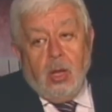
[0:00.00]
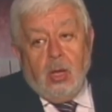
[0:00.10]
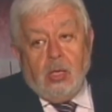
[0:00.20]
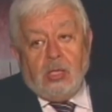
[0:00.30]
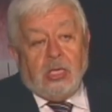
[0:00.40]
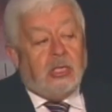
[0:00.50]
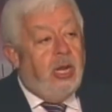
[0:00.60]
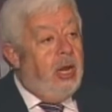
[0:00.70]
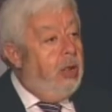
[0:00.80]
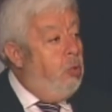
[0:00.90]

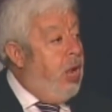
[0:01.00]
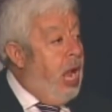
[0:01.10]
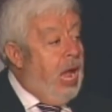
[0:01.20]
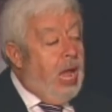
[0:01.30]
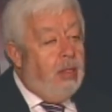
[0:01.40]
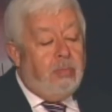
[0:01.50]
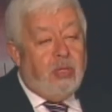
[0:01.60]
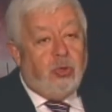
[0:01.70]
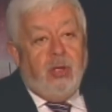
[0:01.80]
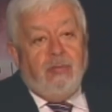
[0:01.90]
Yesterday, we had
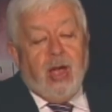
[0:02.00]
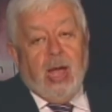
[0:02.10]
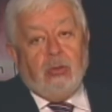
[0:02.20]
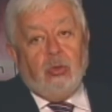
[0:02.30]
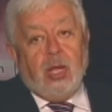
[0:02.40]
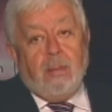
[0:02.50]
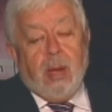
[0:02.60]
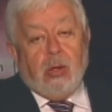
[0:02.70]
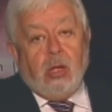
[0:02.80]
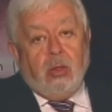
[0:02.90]
between five to
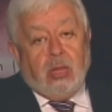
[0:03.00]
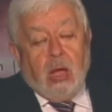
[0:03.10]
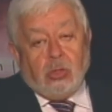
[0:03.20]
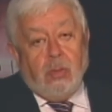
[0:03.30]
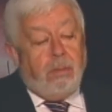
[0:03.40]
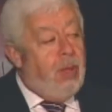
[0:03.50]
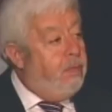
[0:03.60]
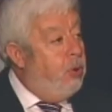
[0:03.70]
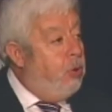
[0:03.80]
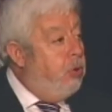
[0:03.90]
10,000
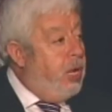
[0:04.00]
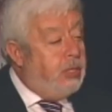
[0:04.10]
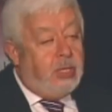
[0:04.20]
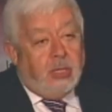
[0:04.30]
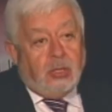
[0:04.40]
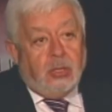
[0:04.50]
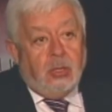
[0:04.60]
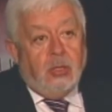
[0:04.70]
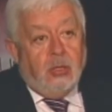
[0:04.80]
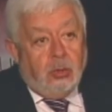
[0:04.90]
people connected
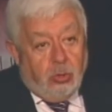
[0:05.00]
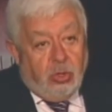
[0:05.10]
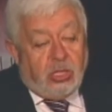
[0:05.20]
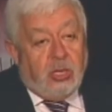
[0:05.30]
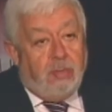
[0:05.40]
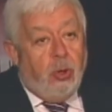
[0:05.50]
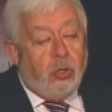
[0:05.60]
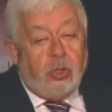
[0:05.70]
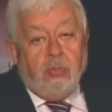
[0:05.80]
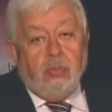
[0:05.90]
to this
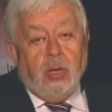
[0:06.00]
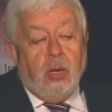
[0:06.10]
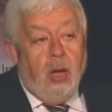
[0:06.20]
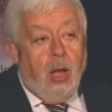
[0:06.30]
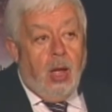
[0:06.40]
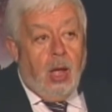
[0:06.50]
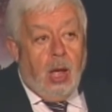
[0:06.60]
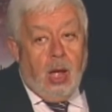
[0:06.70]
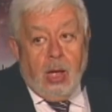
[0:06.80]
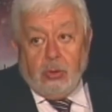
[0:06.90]
symposium,
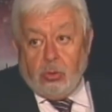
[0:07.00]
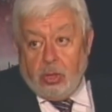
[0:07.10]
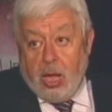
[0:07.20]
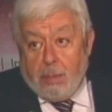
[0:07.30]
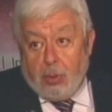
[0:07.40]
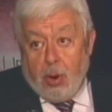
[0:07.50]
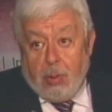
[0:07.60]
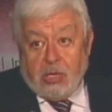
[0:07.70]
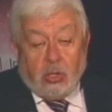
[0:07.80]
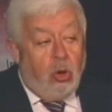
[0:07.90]
and today
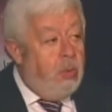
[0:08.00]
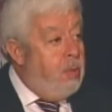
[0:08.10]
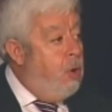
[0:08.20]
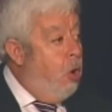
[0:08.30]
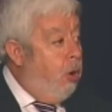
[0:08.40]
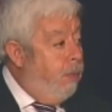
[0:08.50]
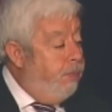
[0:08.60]
probably it's going to be more.